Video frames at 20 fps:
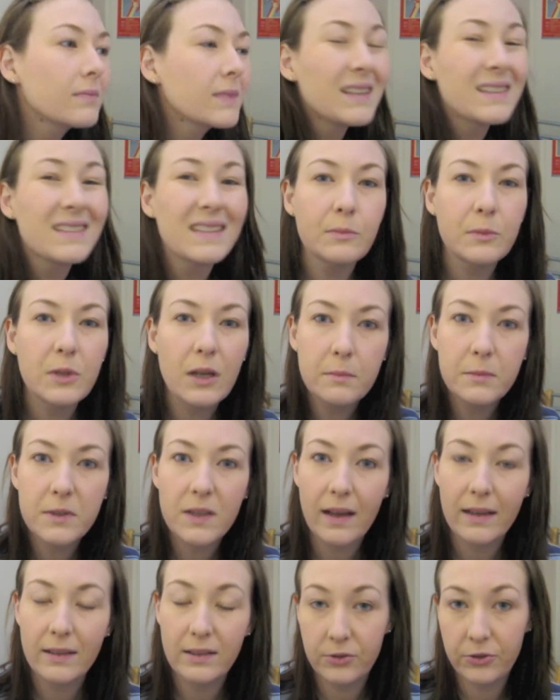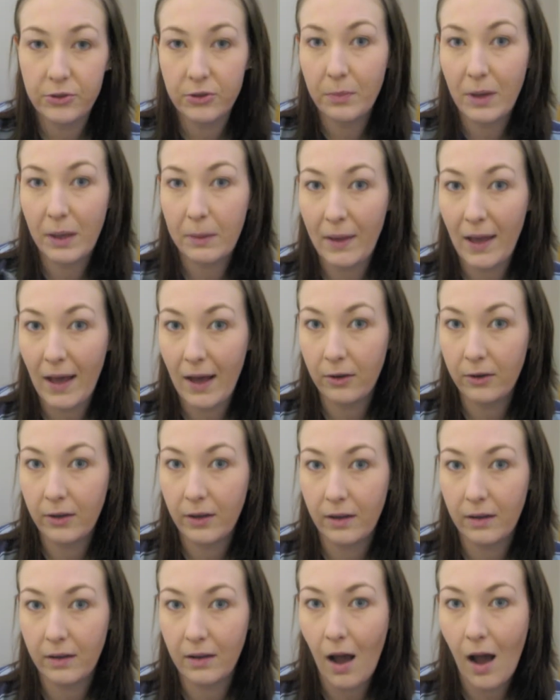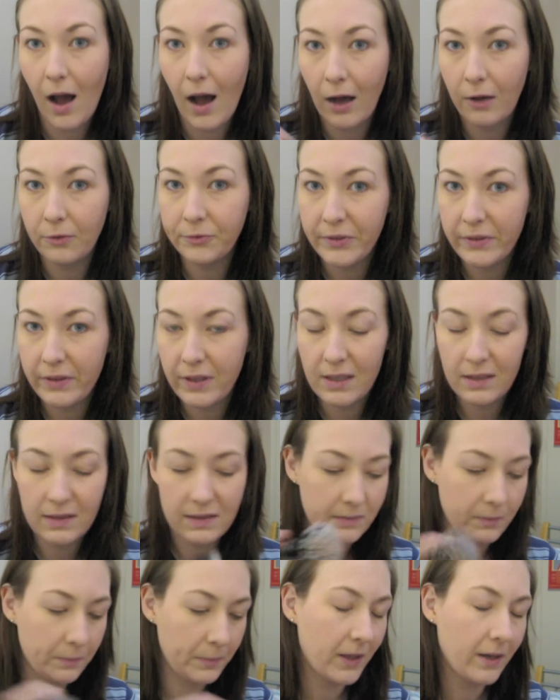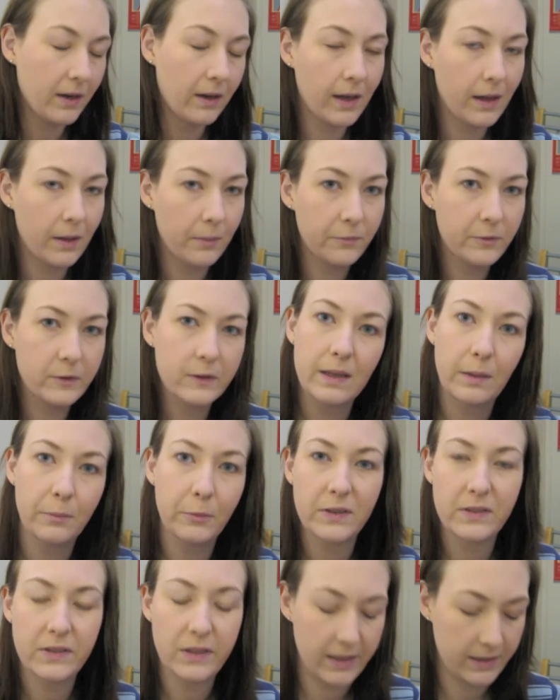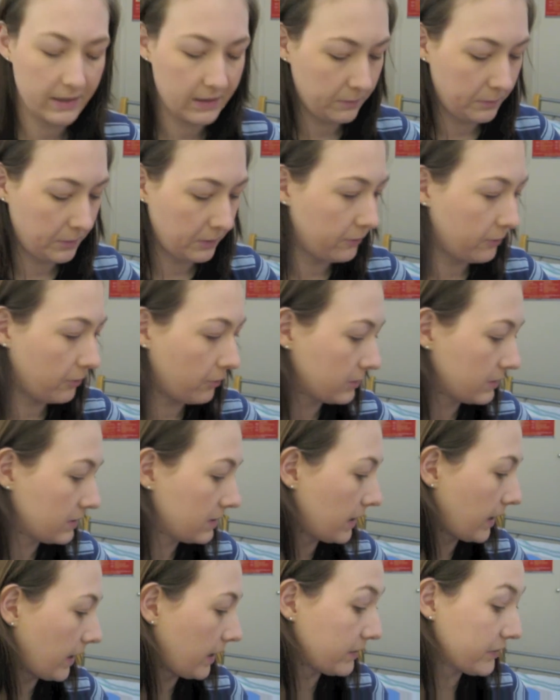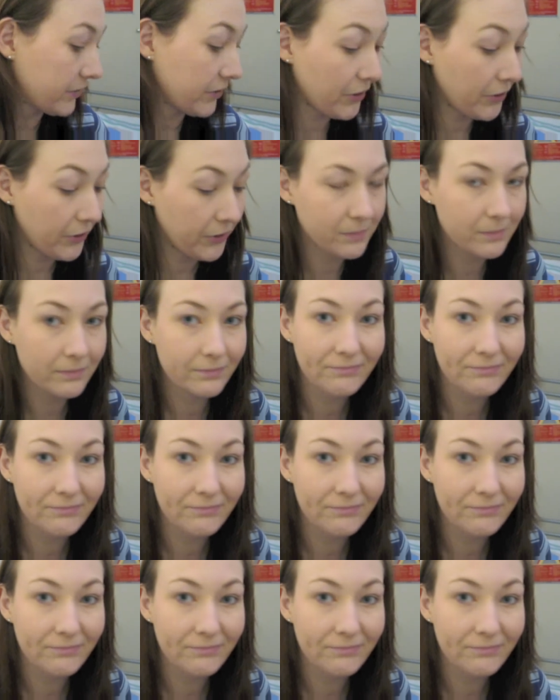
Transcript: Sometimes I do my powder after this, but for some reason I did it before today, so.